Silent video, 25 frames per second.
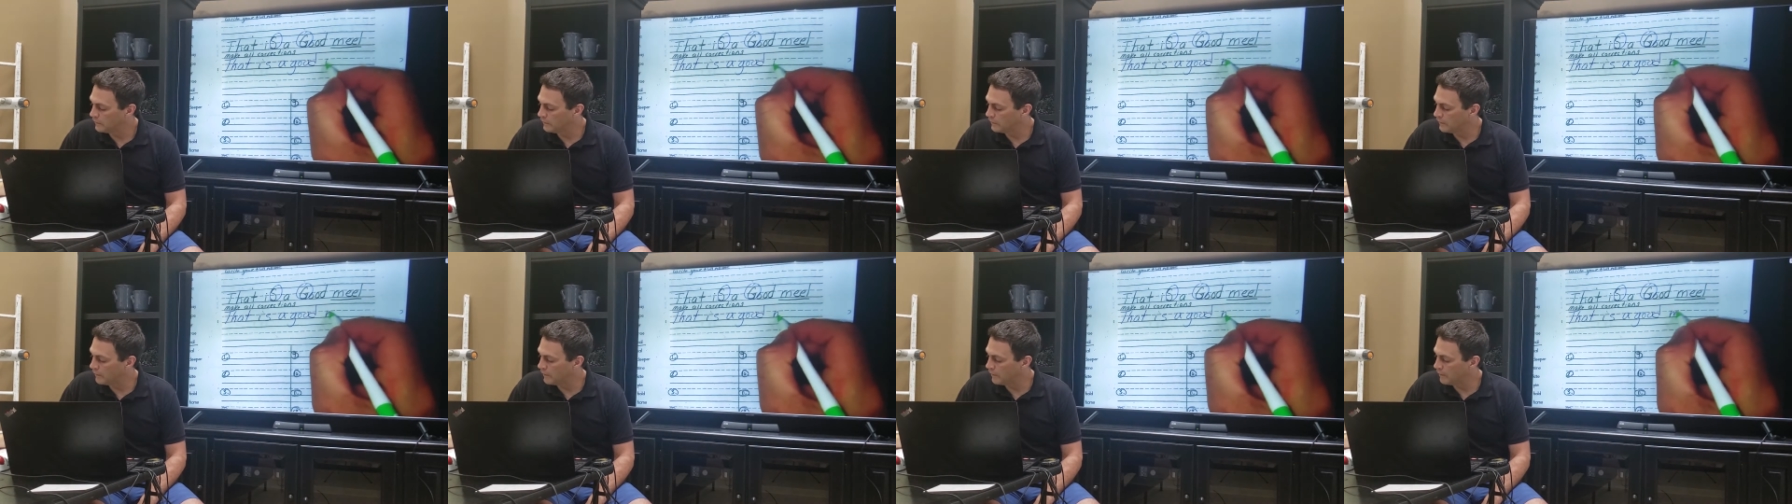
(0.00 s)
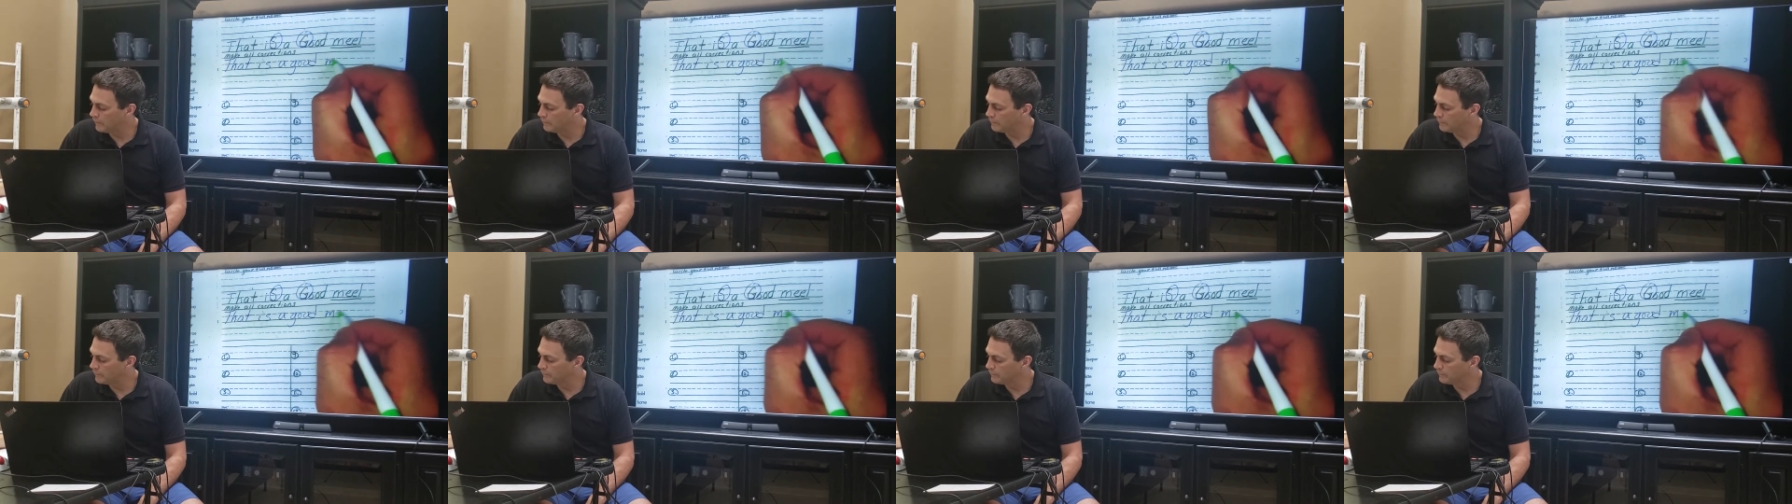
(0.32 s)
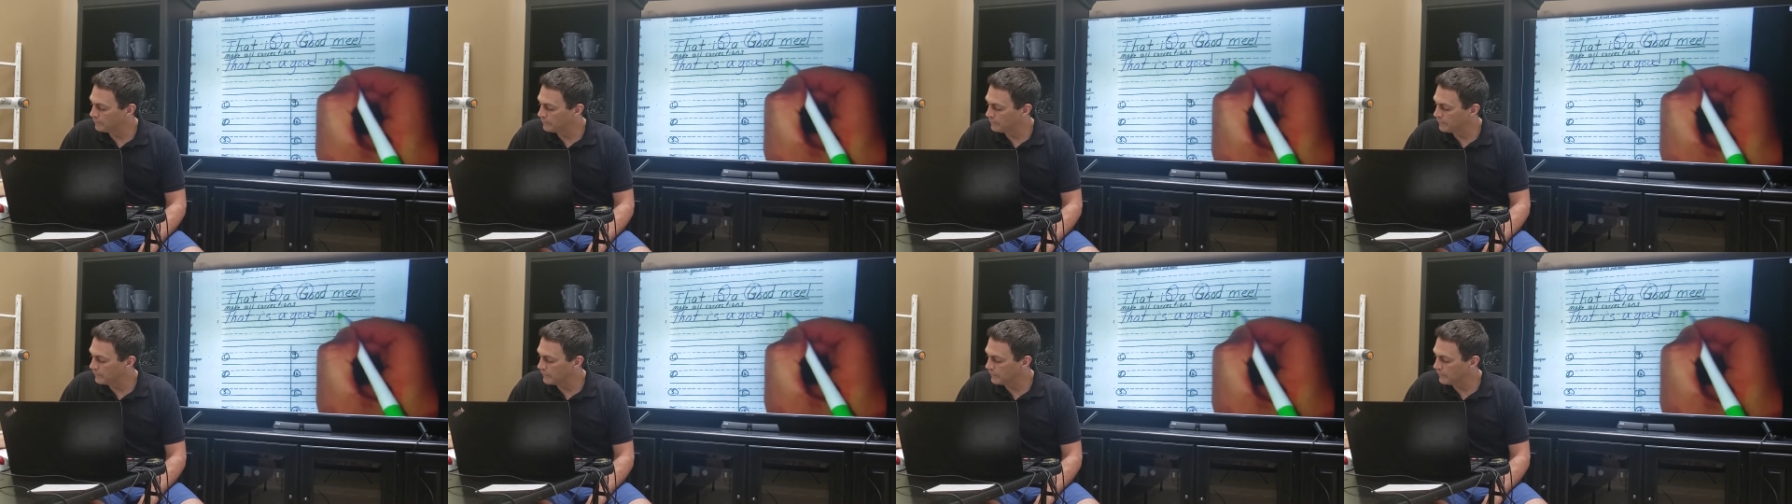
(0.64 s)

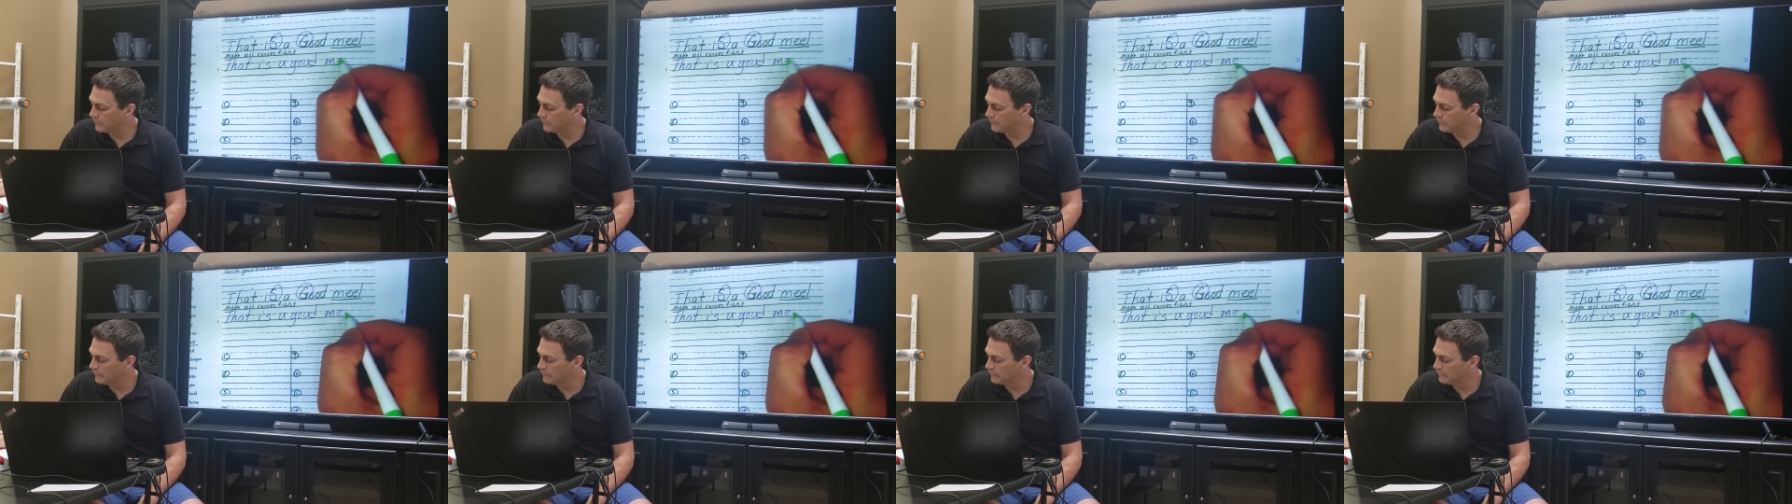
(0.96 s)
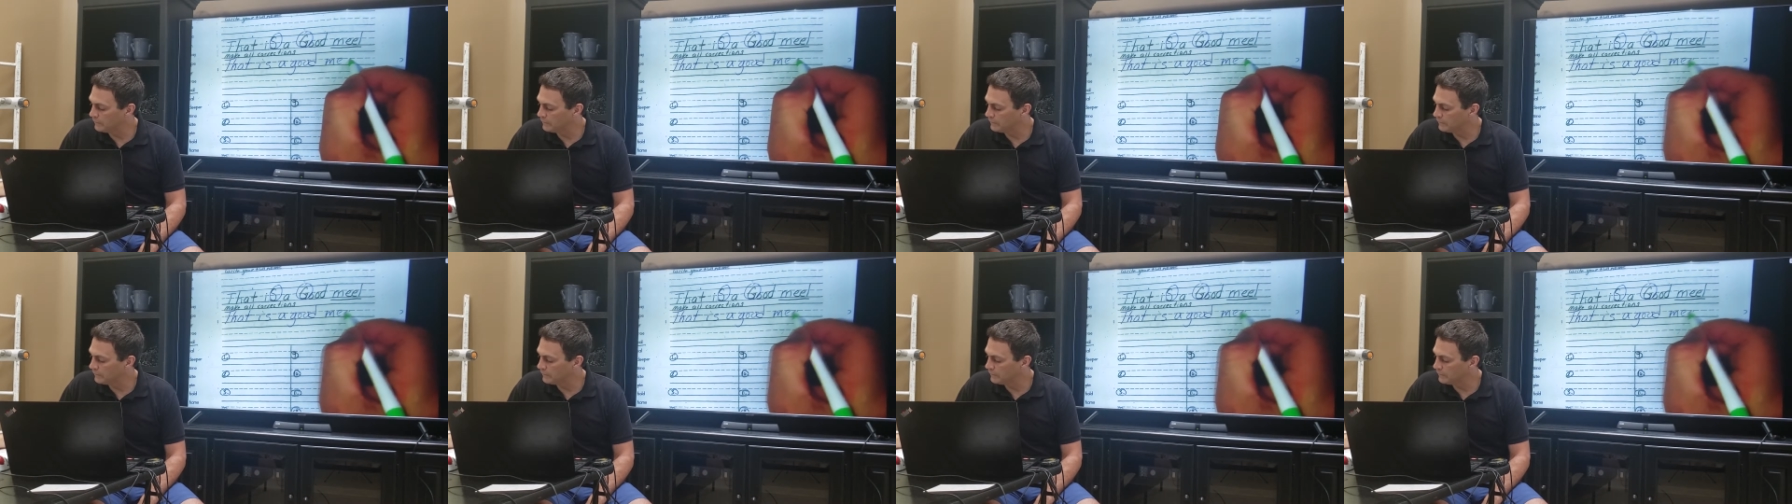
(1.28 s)
M-E-A-L.